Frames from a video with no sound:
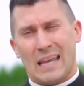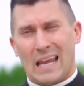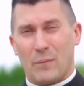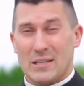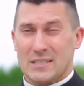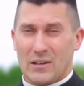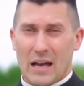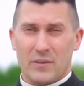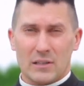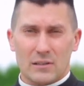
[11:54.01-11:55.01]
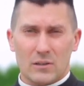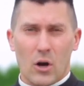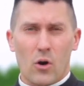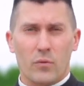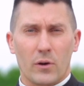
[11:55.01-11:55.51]
and we still have a little
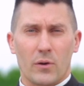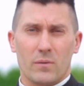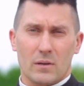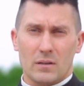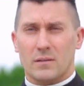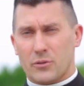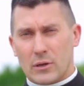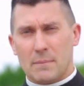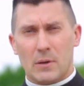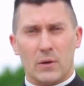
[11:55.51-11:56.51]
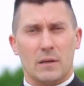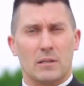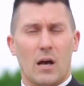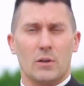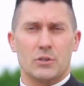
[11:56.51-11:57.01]
over $3 million
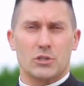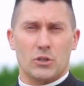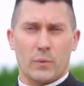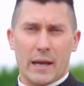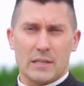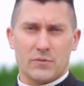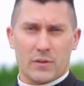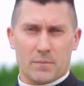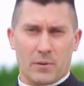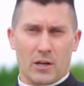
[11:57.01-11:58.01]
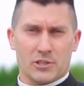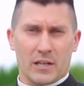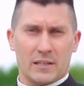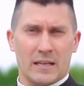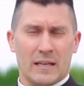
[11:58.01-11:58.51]
to raise for the
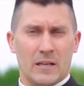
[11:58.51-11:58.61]
project.